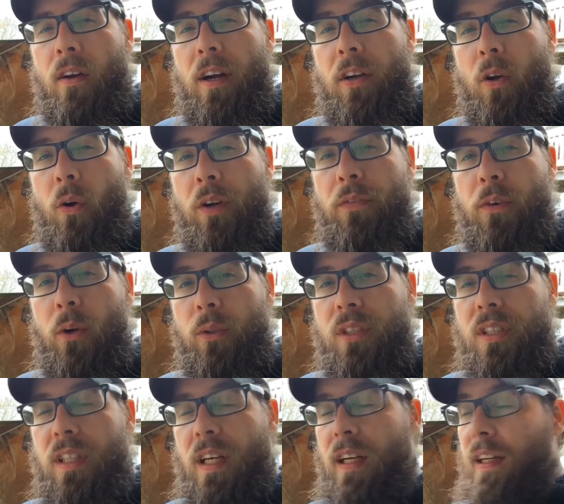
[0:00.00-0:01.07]
Alright, ahoy
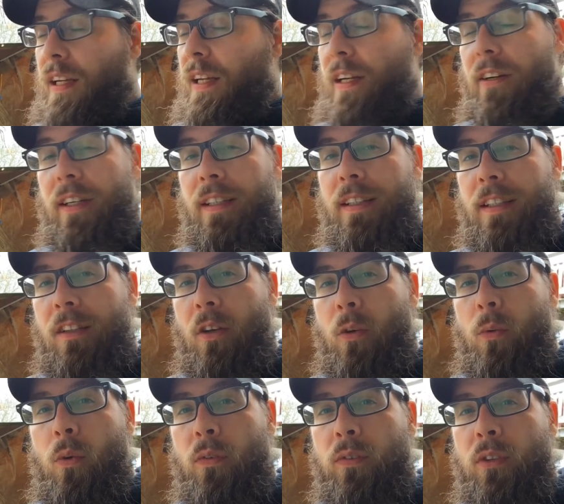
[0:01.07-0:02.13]
folks, here in the
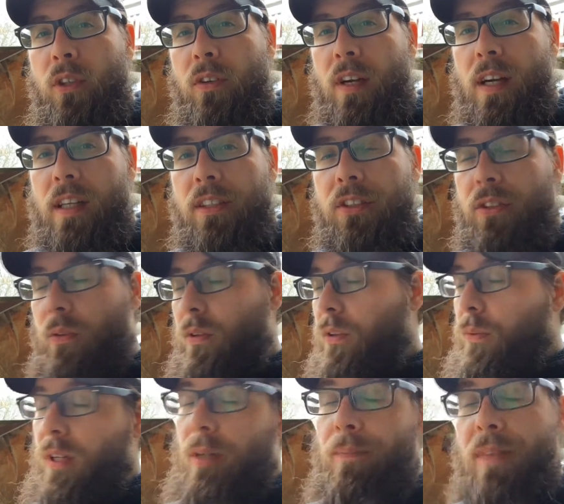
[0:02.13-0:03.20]
Lone Wolfer Garage, or
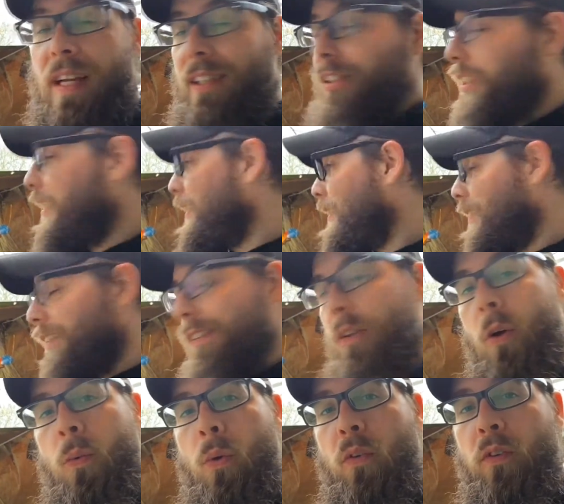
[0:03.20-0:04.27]
well, actually
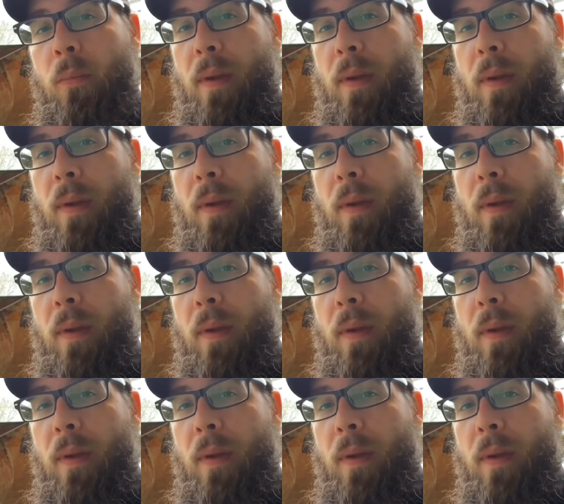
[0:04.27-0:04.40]
Lone Wolfer